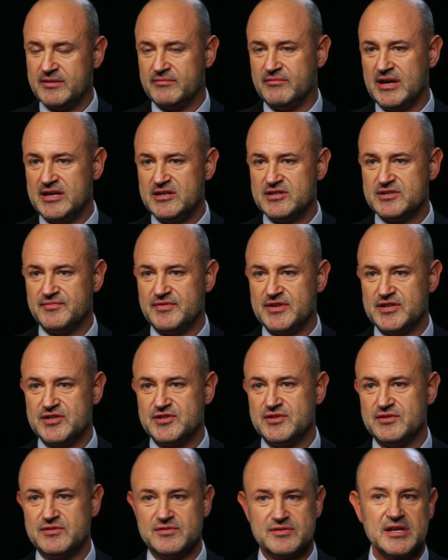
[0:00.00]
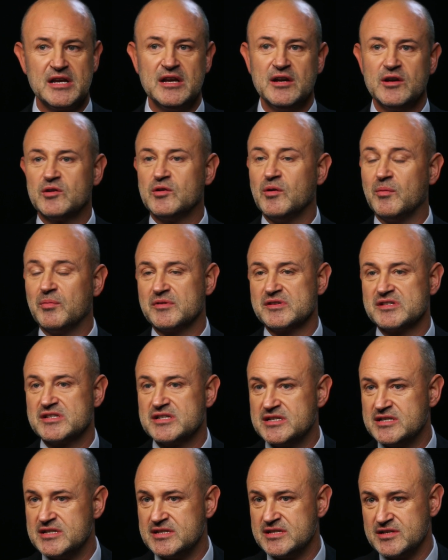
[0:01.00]
range of issues. Corporate
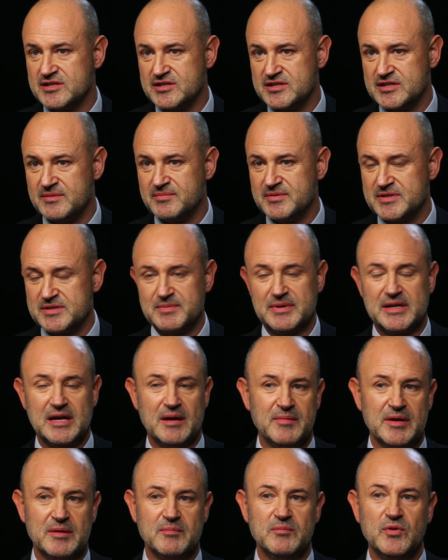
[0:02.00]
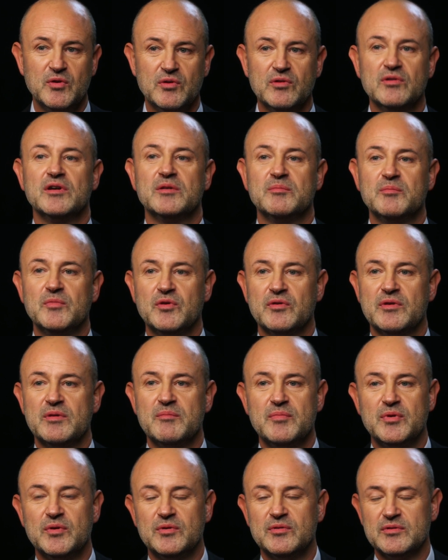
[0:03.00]
citizenship is becoming more and more
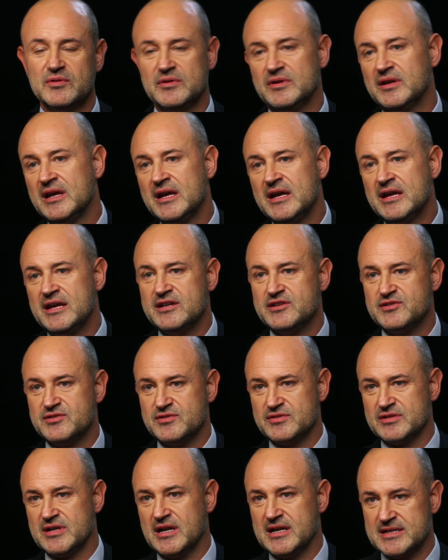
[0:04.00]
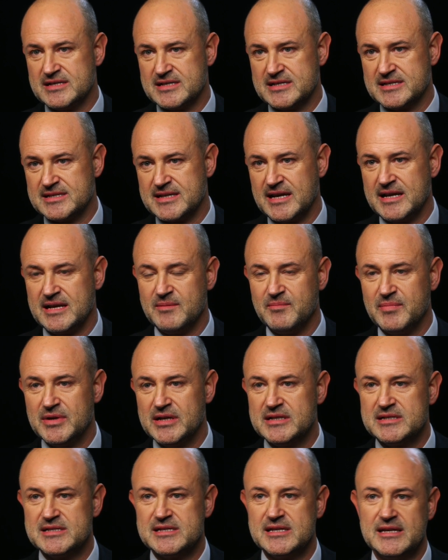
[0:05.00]
important. Issues like
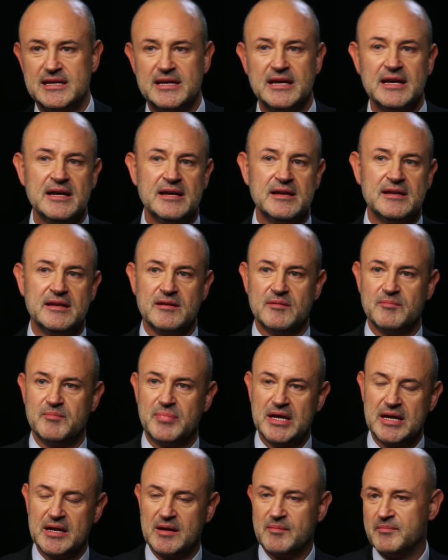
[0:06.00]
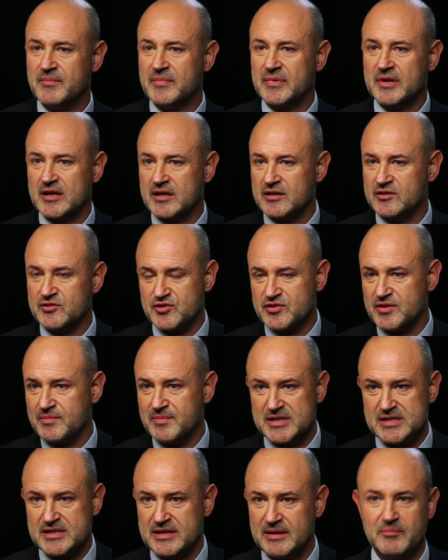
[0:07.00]
sustainability, you know, being a
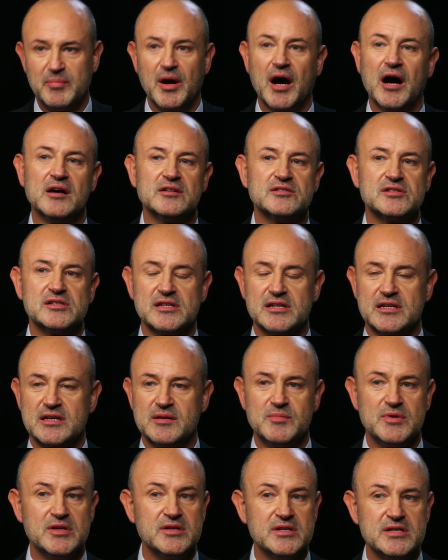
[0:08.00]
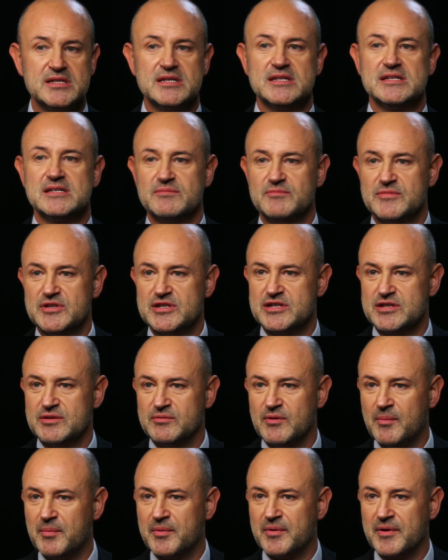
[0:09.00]
contributing part to the communities in which
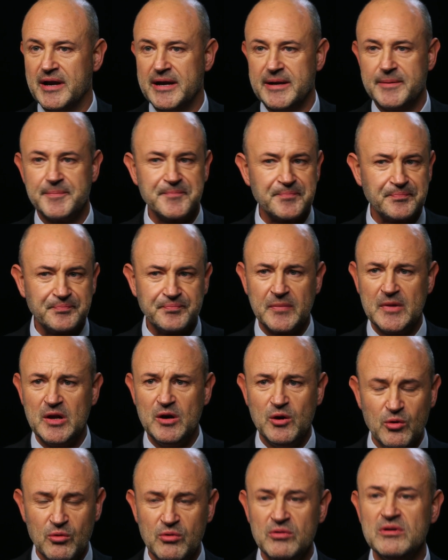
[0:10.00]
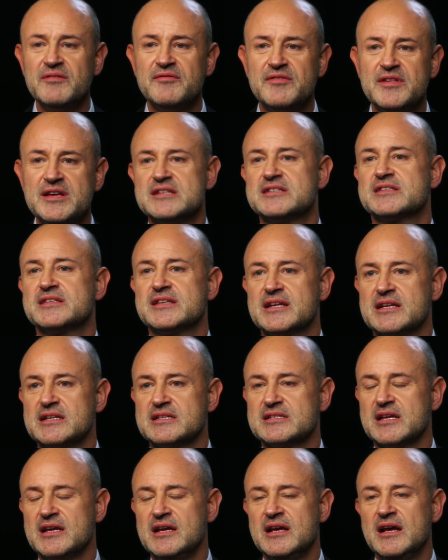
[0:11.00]
you operate. All of these
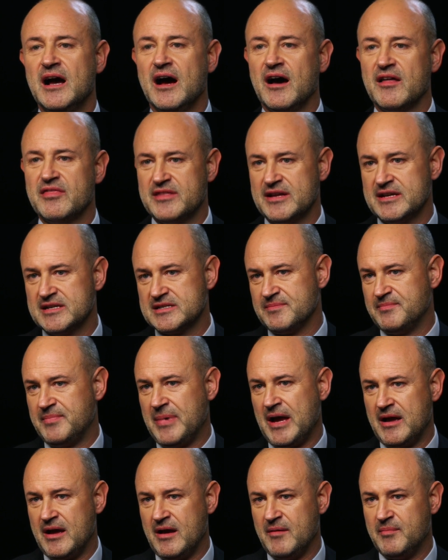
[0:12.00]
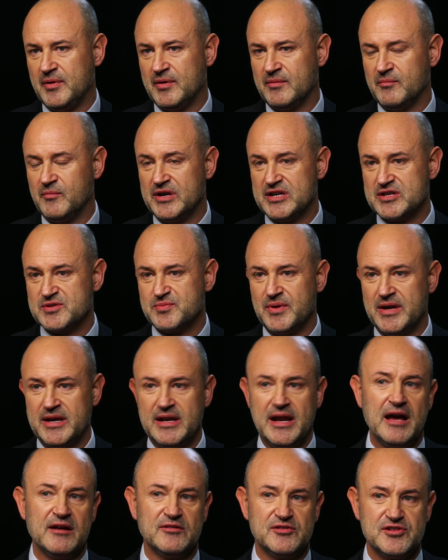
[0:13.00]
things are things upon which we
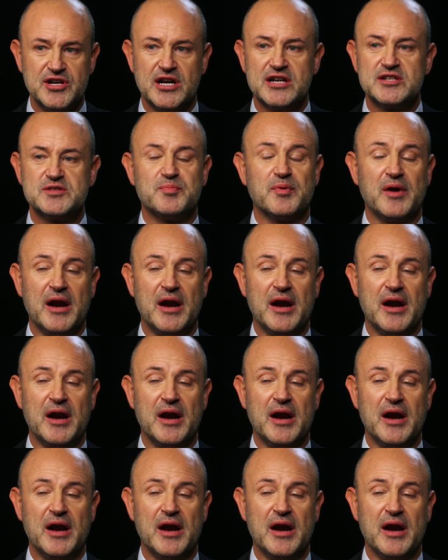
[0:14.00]
now judge